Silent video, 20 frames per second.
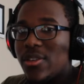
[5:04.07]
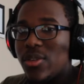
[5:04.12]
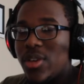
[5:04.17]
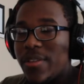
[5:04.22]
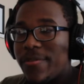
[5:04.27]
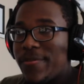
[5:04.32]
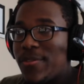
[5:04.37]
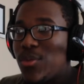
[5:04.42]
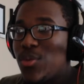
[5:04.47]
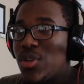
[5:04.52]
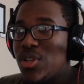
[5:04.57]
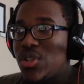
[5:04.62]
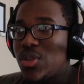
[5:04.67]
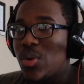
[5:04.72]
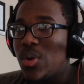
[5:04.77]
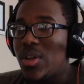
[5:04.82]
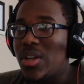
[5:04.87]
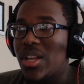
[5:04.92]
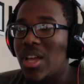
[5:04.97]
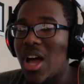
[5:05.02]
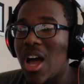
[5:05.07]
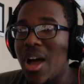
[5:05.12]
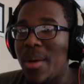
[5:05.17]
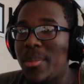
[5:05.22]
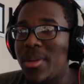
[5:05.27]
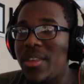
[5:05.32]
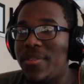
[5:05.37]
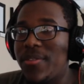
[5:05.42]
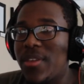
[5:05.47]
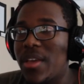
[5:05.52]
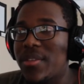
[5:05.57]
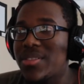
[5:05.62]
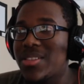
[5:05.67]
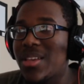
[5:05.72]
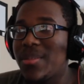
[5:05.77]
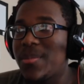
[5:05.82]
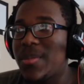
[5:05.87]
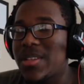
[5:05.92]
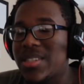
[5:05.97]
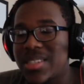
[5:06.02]
if you enjoyed. Comment if you have
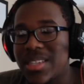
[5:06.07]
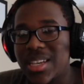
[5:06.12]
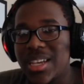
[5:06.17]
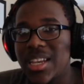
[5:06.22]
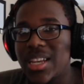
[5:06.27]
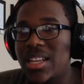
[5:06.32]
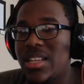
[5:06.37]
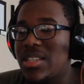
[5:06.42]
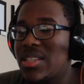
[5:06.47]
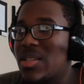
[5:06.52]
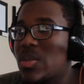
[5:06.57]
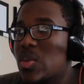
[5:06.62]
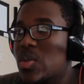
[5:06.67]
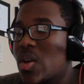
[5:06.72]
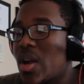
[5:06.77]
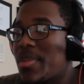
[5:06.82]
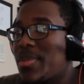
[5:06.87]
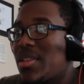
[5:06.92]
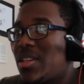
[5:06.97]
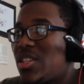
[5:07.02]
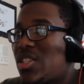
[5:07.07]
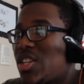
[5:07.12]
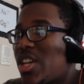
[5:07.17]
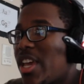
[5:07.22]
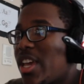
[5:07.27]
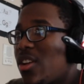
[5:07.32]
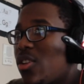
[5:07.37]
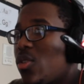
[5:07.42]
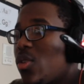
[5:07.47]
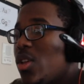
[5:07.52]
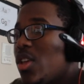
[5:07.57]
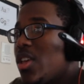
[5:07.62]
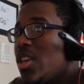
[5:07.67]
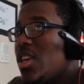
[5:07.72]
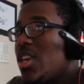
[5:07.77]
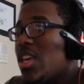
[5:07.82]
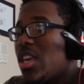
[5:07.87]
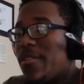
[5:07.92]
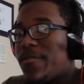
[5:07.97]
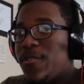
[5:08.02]
something to say. And subscribe to the channel.
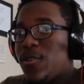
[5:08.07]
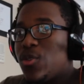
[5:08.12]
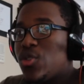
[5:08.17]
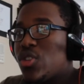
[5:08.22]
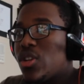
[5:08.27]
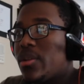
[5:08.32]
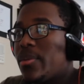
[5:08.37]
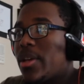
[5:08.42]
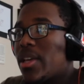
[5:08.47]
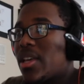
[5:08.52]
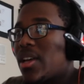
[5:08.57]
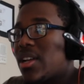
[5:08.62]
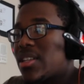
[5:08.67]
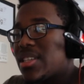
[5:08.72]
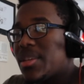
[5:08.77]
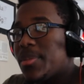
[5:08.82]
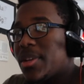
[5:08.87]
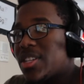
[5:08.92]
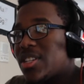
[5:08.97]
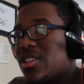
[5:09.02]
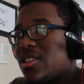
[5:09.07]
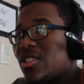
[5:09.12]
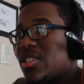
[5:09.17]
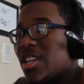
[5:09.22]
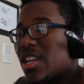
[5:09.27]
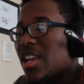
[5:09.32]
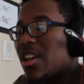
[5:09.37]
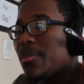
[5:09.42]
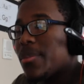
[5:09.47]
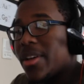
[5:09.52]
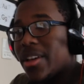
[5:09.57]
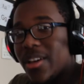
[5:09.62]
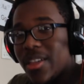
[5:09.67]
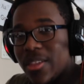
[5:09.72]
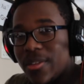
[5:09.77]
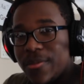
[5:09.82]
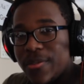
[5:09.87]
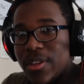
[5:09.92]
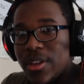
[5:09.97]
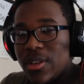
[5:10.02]
If you enjoy my content, make sure to check out my
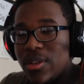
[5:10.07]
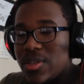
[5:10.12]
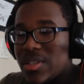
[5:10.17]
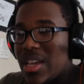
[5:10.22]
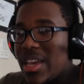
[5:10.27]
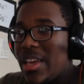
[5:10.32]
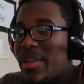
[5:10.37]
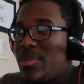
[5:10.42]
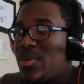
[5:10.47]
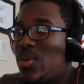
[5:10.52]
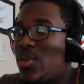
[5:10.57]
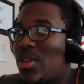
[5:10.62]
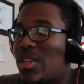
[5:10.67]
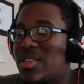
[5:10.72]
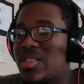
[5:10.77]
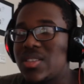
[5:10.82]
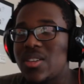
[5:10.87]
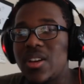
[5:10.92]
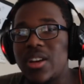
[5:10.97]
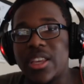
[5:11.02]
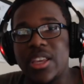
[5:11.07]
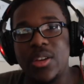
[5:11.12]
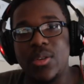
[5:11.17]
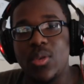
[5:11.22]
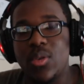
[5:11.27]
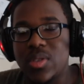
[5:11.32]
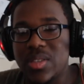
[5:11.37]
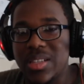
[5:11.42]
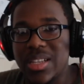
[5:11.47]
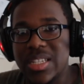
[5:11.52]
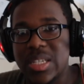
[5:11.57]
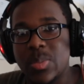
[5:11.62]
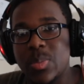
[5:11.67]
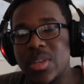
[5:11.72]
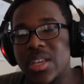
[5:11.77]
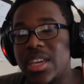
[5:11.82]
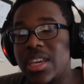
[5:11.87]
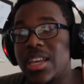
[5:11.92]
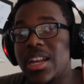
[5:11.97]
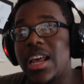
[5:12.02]
other videos. I am doing a Sonic Heroes Let's
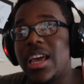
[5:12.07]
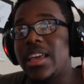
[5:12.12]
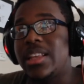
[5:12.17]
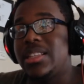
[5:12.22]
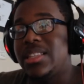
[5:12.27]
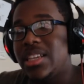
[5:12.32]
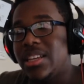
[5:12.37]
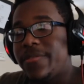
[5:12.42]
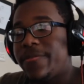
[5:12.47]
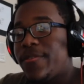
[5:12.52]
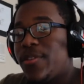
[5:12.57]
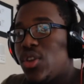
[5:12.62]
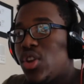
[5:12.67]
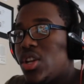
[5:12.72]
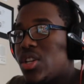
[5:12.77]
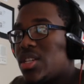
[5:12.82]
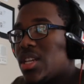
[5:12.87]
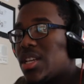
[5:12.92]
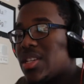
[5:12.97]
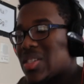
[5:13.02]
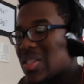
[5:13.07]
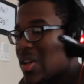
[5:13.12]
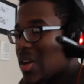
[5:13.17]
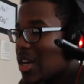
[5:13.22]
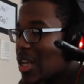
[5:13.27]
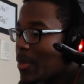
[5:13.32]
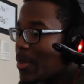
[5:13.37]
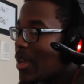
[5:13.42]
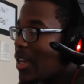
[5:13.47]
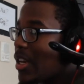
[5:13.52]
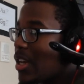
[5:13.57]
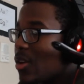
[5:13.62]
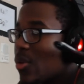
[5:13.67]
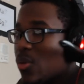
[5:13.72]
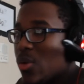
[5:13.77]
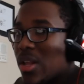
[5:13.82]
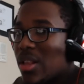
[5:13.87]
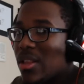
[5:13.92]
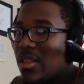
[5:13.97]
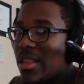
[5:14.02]
Play. And I did finish a Sonic
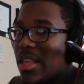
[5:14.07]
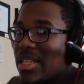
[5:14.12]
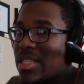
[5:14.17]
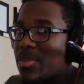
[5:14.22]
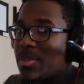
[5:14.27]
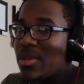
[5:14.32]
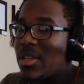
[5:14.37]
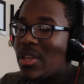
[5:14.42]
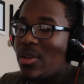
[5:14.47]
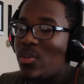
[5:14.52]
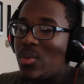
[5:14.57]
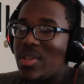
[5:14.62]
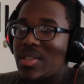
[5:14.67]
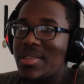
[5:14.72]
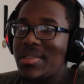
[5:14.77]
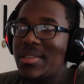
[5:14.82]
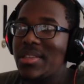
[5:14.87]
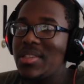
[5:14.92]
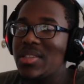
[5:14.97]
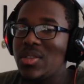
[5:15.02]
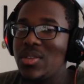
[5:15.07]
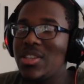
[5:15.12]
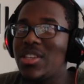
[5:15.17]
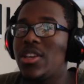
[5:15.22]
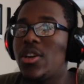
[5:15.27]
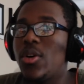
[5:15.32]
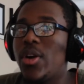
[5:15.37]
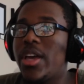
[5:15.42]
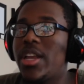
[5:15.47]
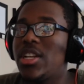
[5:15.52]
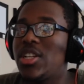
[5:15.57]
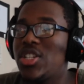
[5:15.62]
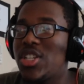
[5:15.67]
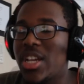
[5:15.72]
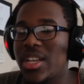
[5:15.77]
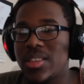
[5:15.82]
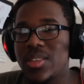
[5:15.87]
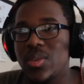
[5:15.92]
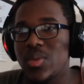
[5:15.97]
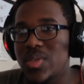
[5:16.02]
Mania Let's Play recently. So you can go ahead and
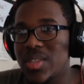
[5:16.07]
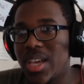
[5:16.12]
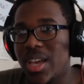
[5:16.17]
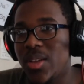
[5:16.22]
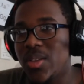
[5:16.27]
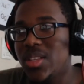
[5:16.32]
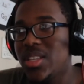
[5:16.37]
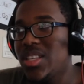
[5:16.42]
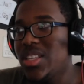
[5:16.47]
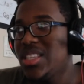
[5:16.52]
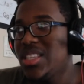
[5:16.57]
check those out.